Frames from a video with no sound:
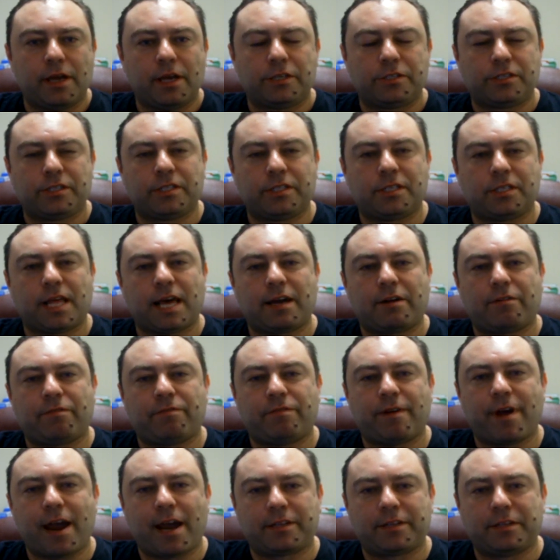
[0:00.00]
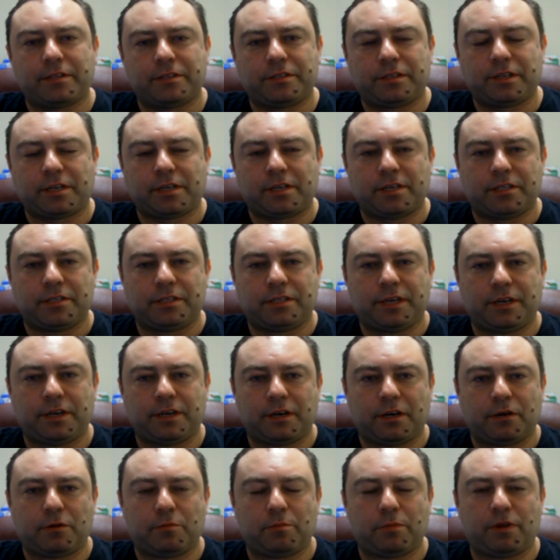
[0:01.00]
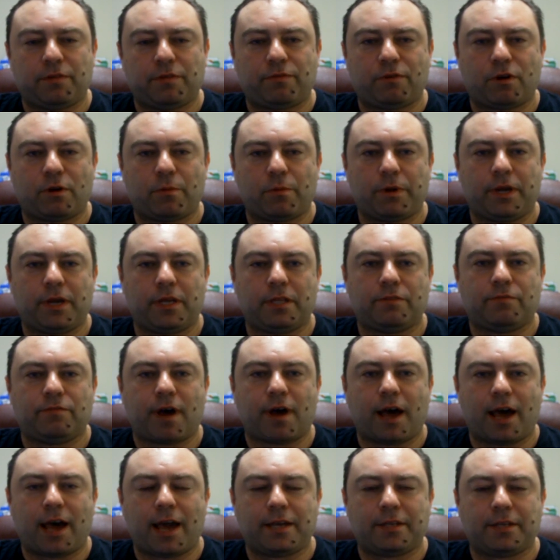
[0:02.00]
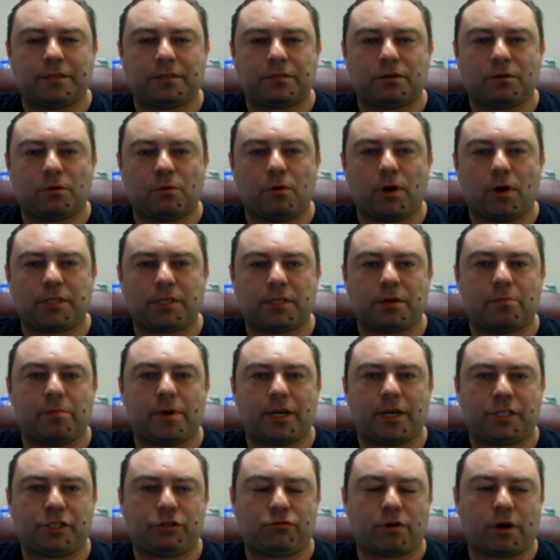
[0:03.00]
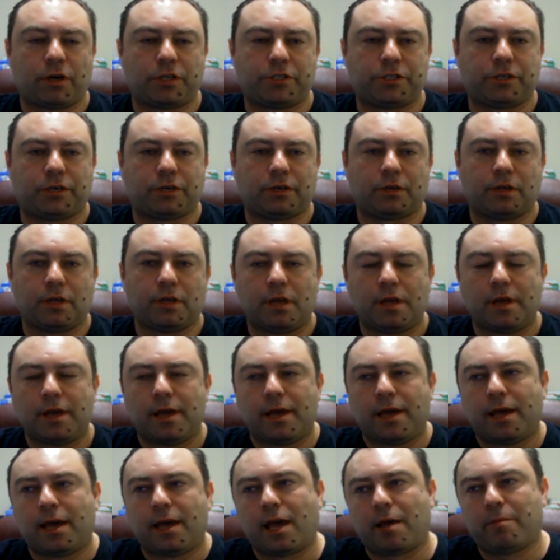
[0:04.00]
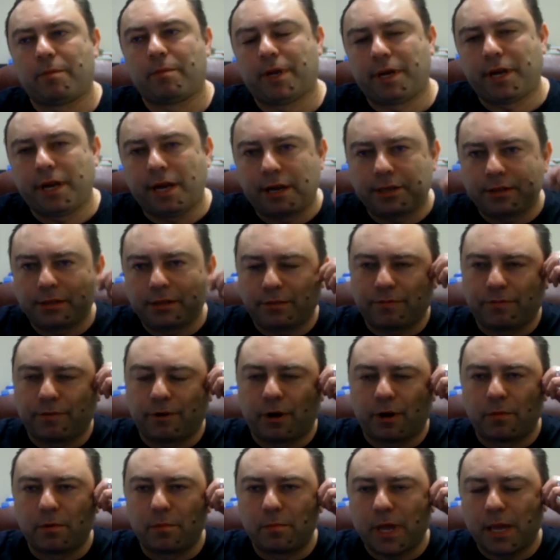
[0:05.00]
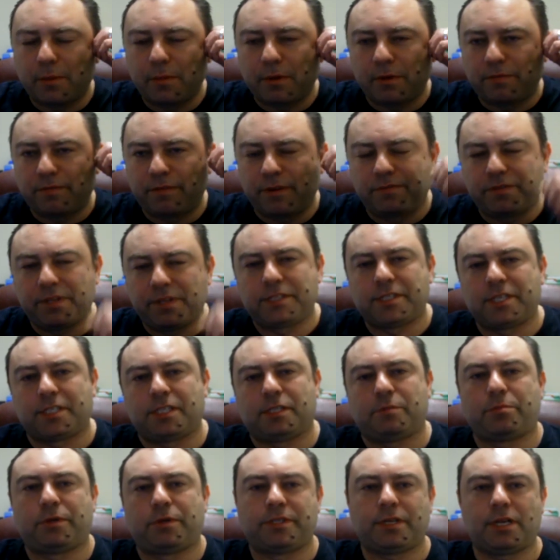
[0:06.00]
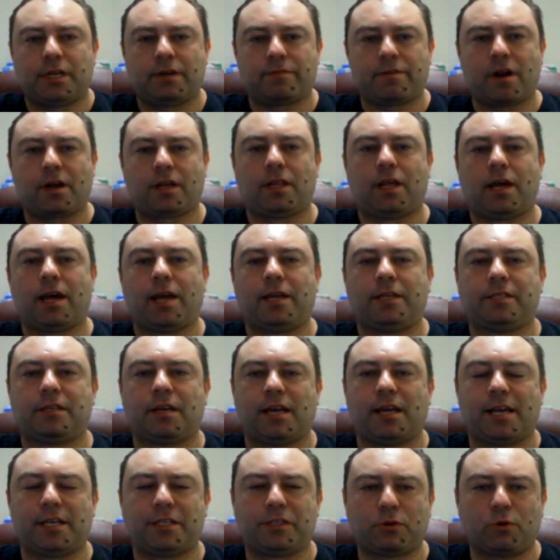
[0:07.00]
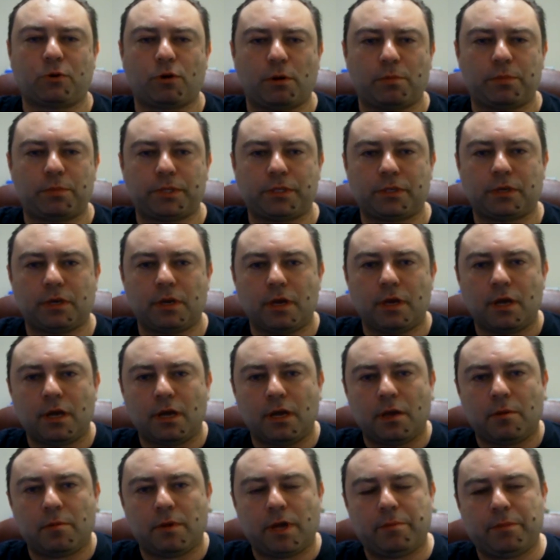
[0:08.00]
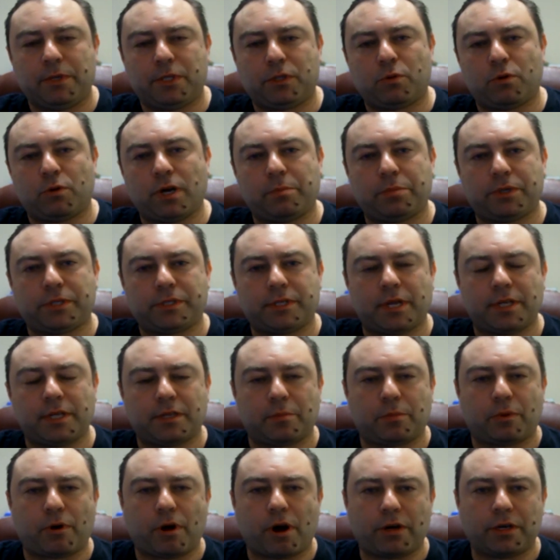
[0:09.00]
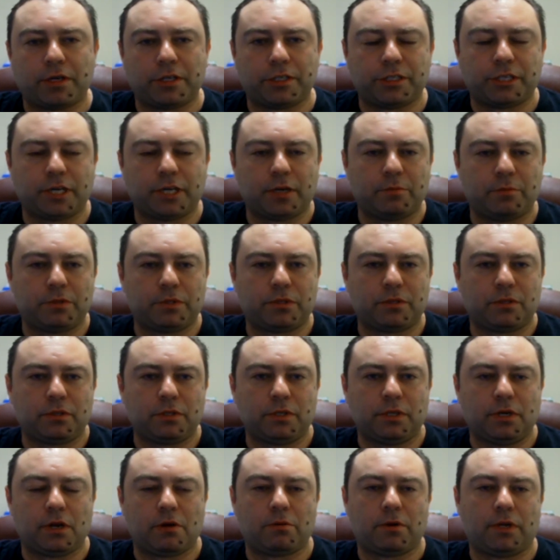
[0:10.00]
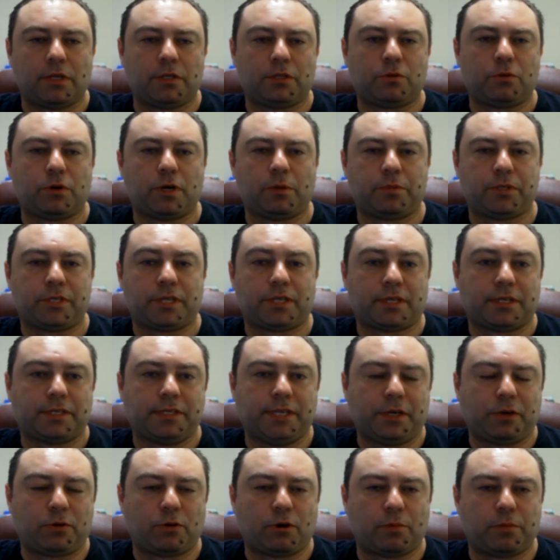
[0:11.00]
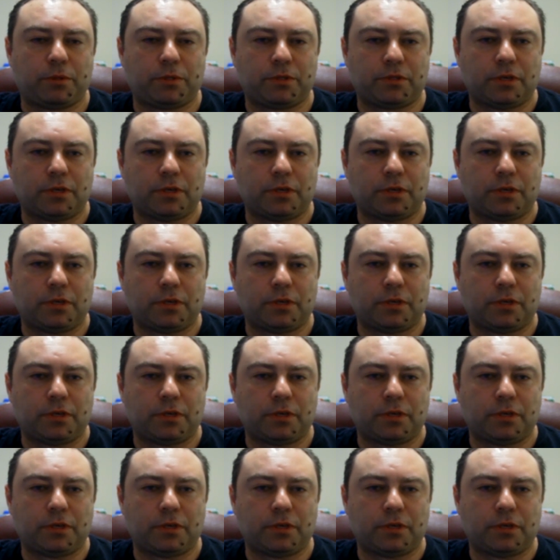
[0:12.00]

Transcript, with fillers: So there's a lot of factors to consider before we advise what's the best structure. I mean, here at the firm, maybe 50, 60% of our clients are S corps, maybe 20% are partnerships, you know, and 20% are C corps.